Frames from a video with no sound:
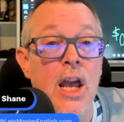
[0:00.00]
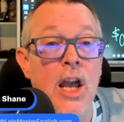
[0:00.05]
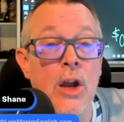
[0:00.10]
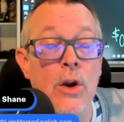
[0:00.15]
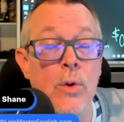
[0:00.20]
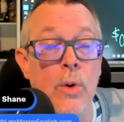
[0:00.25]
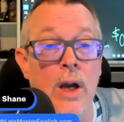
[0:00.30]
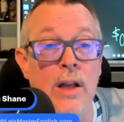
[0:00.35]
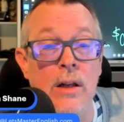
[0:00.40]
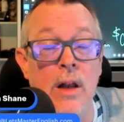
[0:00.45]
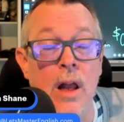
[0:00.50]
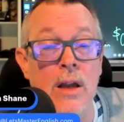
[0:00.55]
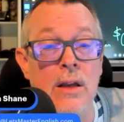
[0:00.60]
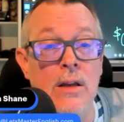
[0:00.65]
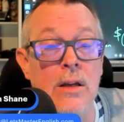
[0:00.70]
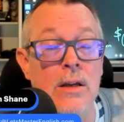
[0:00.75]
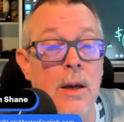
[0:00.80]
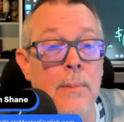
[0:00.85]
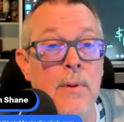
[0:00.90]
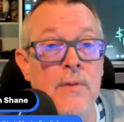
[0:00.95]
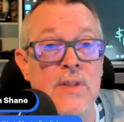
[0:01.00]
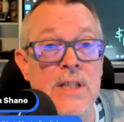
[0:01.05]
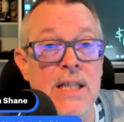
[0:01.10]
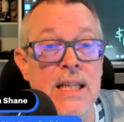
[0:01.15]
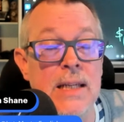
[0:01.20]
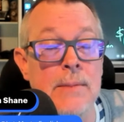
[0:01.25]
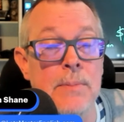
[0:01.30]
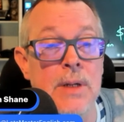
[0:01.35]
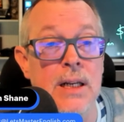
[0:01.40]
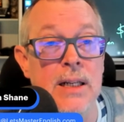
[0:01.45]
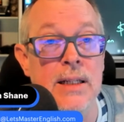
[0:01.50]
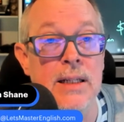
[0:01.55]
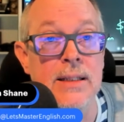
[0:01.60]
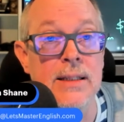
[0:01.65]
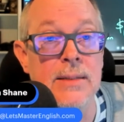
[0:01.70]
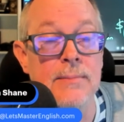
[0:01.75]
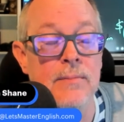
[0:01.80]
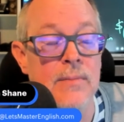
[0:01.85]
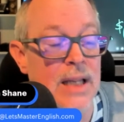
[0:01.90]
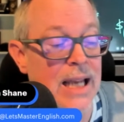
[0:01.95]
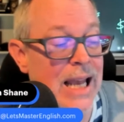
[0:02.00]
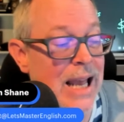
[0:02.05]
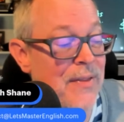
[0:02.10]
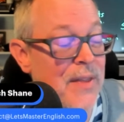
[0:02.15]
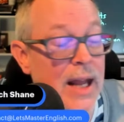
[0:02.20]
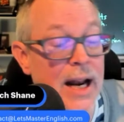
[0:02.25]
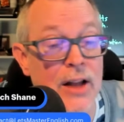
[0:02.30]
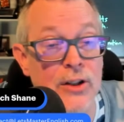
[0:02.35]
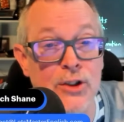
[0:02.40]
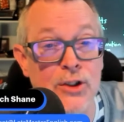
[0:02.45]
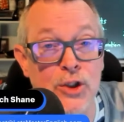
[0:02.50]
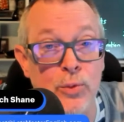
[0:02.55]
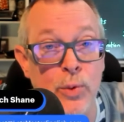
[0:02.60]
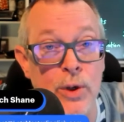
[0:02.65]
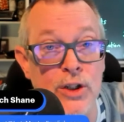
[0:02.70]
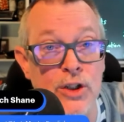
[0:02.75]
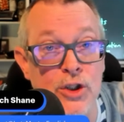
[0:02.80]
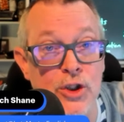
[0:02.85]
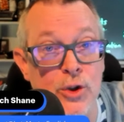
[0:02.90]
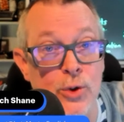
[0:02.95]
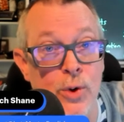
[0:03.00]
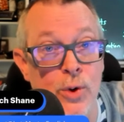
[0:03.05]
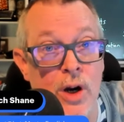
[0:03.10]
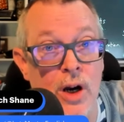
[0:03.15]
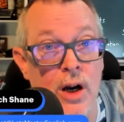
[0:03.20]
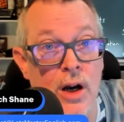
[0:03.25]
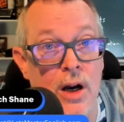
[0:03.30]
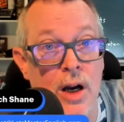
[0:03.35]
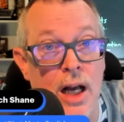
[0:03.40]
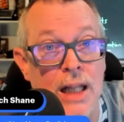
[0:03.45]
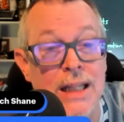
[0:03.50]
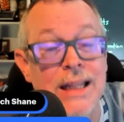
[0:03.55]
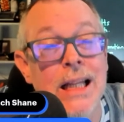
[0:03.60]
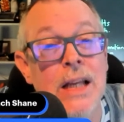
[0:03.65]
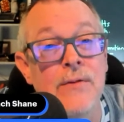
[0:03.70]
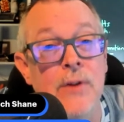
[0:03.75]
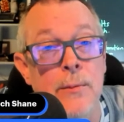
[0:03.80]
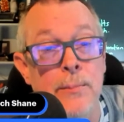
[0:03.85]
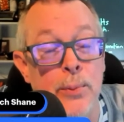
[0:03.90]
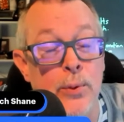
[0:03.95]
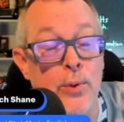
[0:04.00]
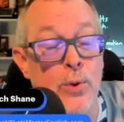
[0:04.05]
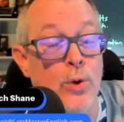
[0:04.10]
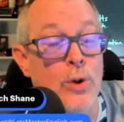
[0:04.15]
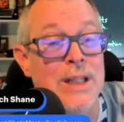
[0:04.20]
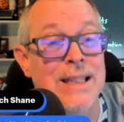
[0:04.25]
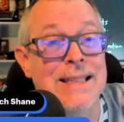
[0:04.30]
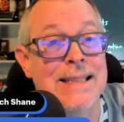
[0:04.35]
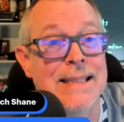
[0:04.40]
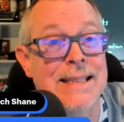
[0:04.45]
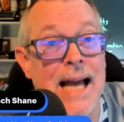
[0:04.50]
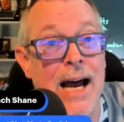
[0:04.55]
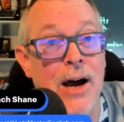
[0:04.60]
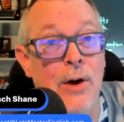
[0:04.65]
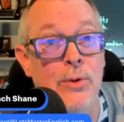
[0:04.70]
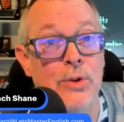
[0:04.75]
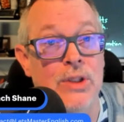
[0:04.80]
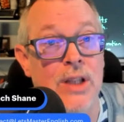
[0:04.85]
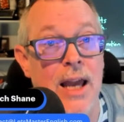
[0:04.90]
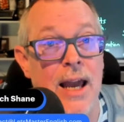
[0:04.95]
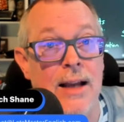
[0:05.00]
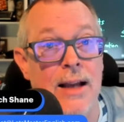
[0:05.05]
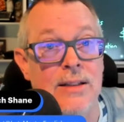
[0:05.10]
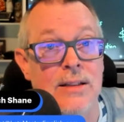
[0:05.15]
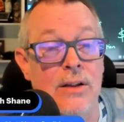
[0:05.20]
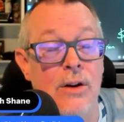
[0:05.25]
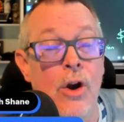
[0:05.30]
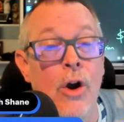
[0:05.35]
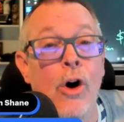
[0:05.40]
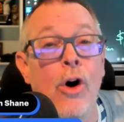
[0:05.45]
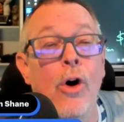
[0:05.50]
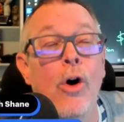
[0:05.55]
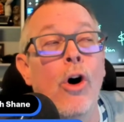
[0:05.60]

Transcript: Oh, I'd like a cup of tea, please. And then I'll switch to a Liverpool, a Scouse accent.